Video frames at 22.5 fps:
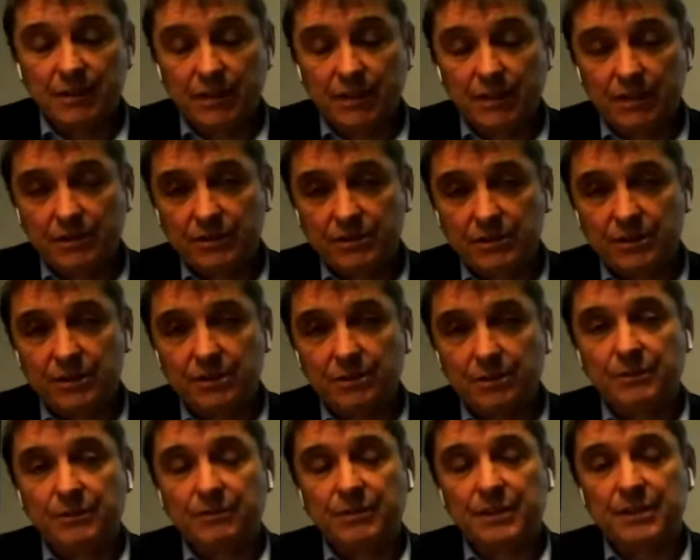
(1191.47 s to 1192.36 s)

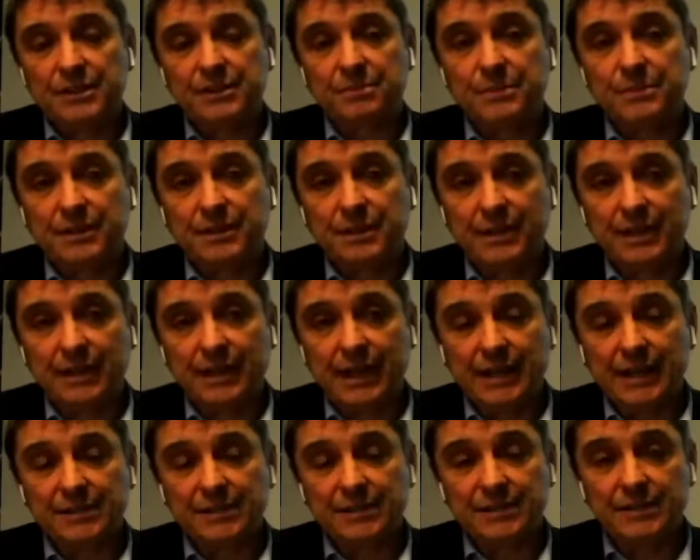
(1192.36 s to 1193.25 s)
long-term investment in
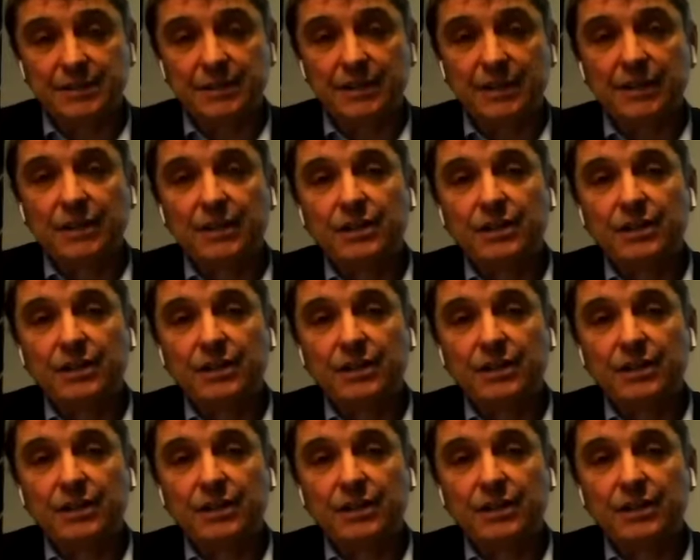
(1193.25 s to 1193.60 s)
the asset